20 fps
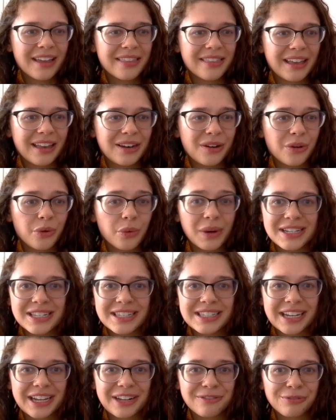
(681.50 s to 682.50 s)
And then
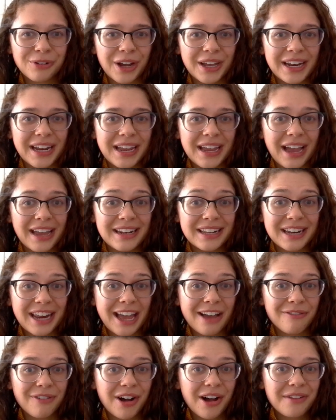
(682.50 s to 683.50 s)
Wednesday and Friday, I did
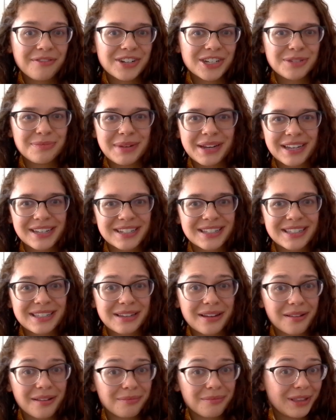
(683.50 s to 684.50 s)
have off just
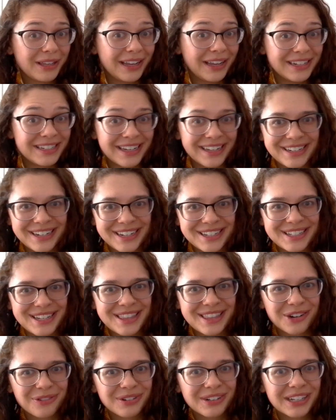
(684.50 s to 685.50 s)
because the attending
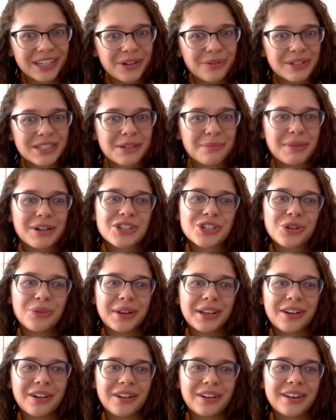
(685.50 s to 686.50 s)
said there really wasn't much
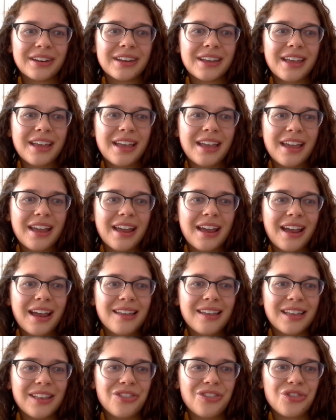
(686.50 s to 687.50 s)
going on.
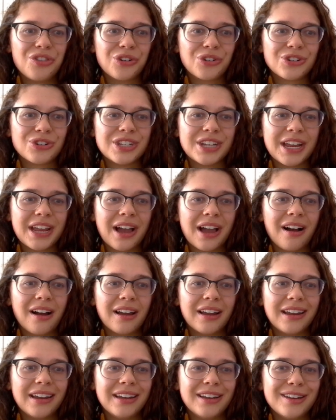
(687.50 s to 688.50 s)
And then Thursday,
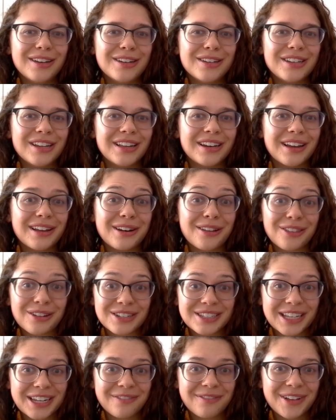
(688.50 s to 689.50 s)
I did another
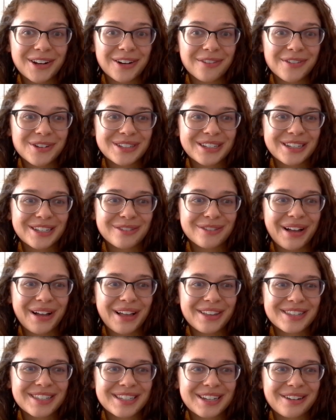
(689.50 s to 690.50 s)
set of interviews as
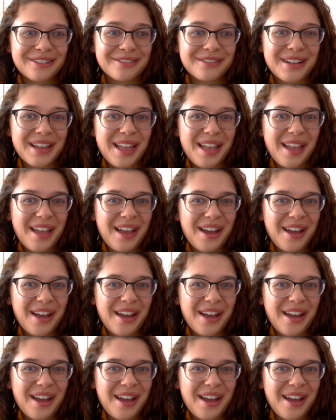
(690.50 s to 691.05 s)
well. So,